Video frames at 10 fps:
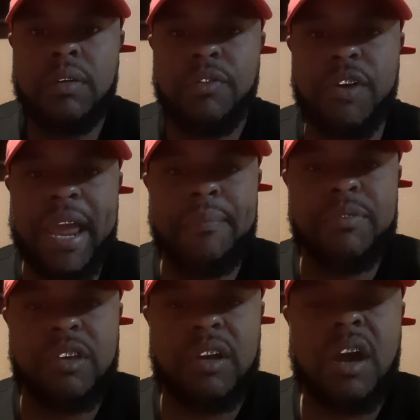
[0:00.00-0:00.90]
for that
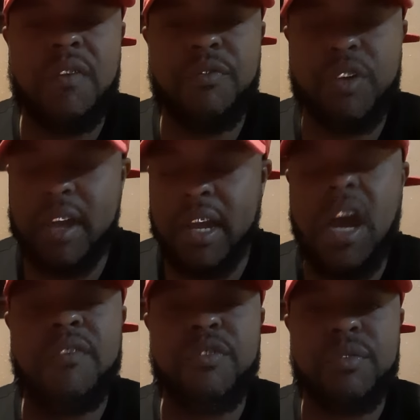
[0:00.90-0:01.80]
for that
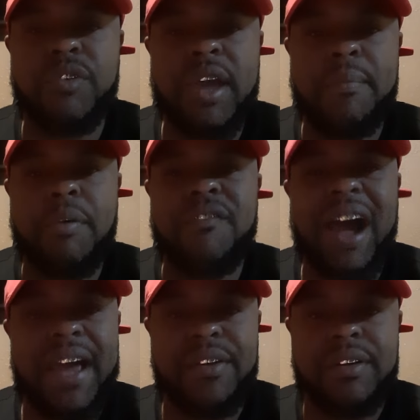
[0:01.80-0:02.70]
comfort, for that
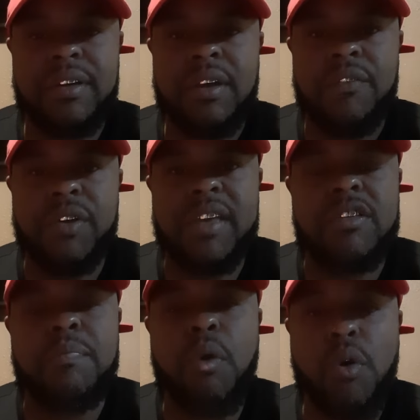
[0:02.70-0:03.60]
provider, for that
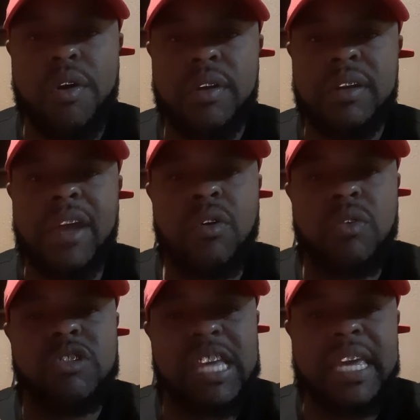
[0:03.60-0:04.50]
support. They're going to
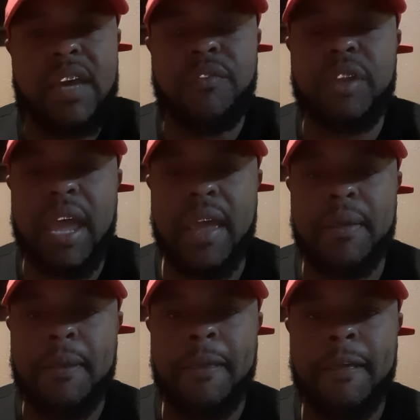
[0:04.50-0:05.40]
go seek him for that.
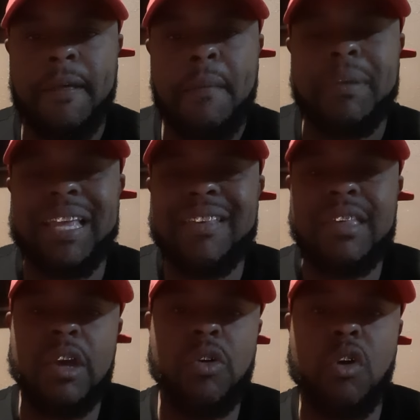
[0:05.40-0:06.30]
But they
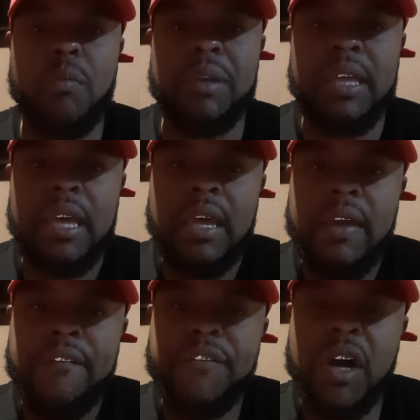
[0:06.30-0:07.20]
still going to be
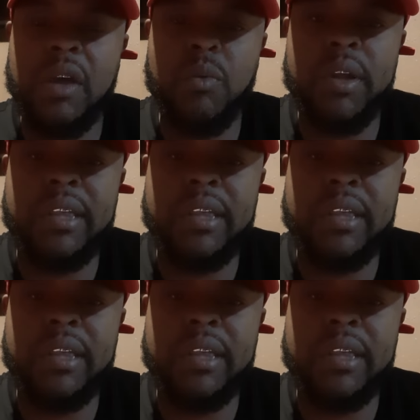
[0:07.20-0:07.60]
fucking with